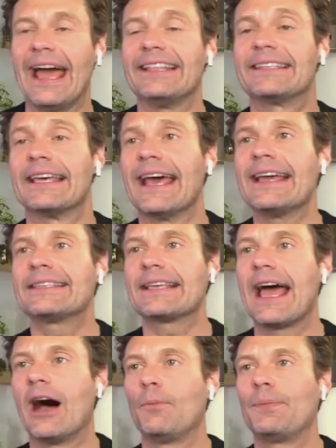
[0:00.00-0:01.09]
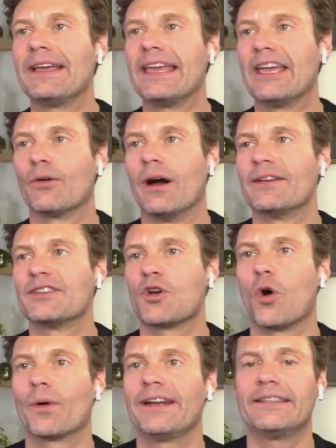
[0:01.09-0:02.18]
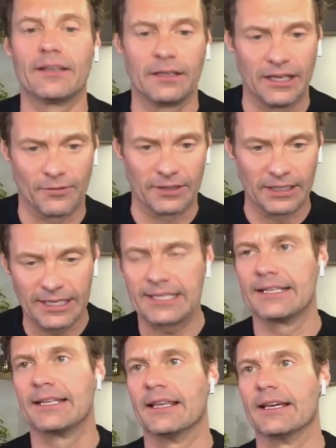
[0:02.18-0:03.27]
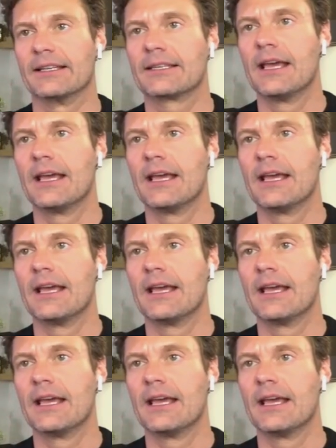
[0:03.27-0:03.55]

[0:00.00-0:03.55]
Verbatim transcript: Today's Helping Hero has already delivered, listen to this,